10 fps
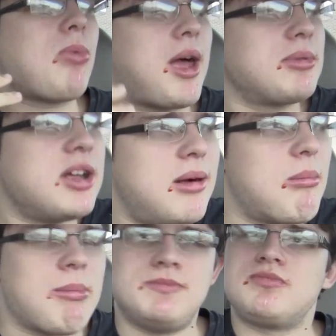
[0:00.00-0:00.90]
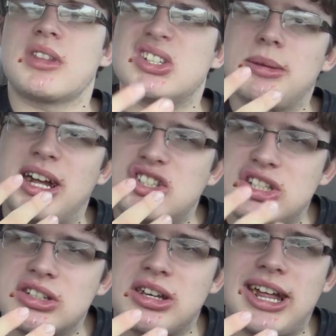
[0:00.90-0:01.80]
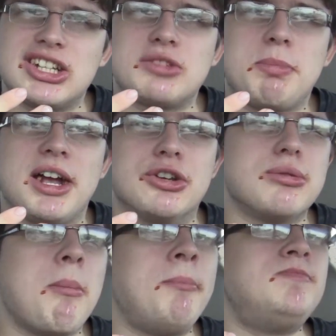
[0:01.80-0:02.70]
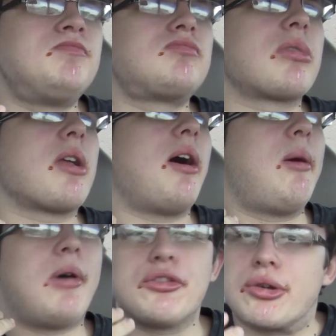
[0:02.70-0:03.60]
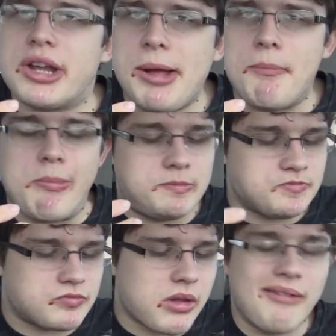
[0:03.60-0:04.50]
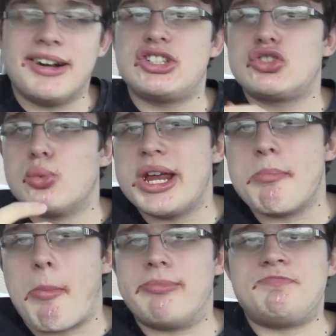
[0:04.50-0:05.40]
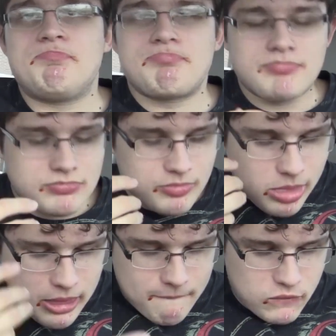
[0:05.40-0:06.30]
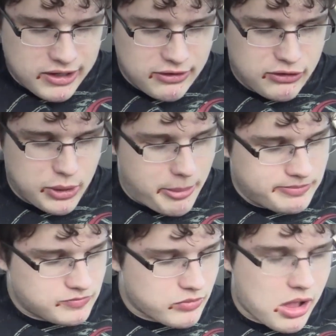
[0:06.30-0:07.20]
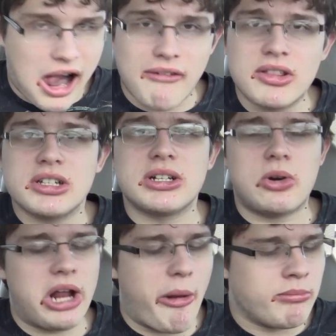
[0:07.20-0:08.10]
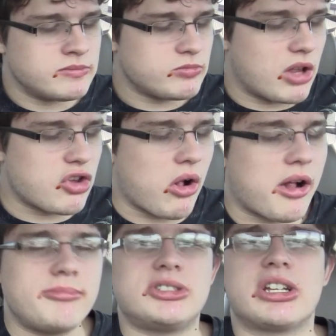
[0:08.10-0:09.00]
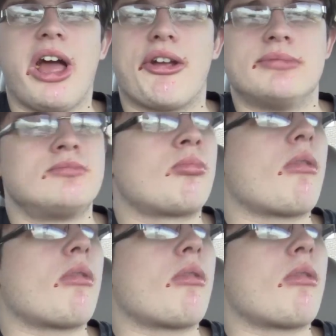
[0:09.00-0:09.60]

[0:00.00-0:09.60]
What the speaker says: I'm getting some of that sizzle, that spice. I'm also getting a very sweet taste to it. everything going on, it's all coming together.